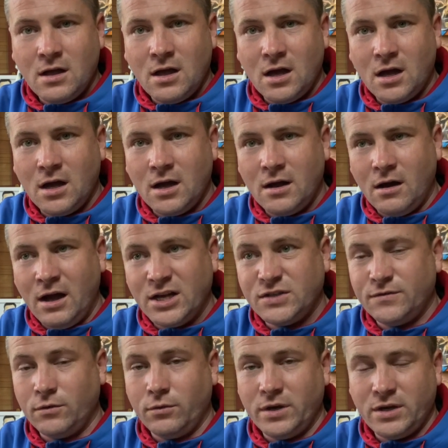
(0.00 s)
I actually
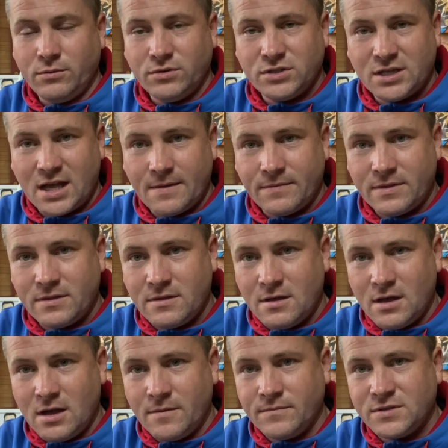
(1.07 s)
thought it was that
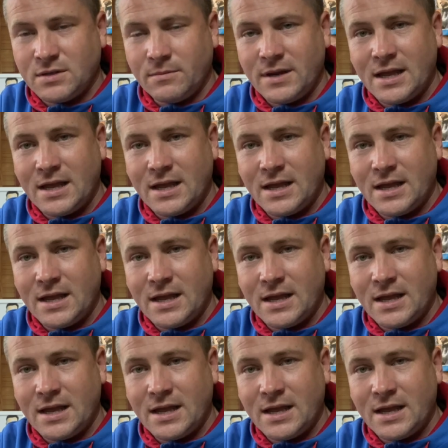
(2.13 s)
somebody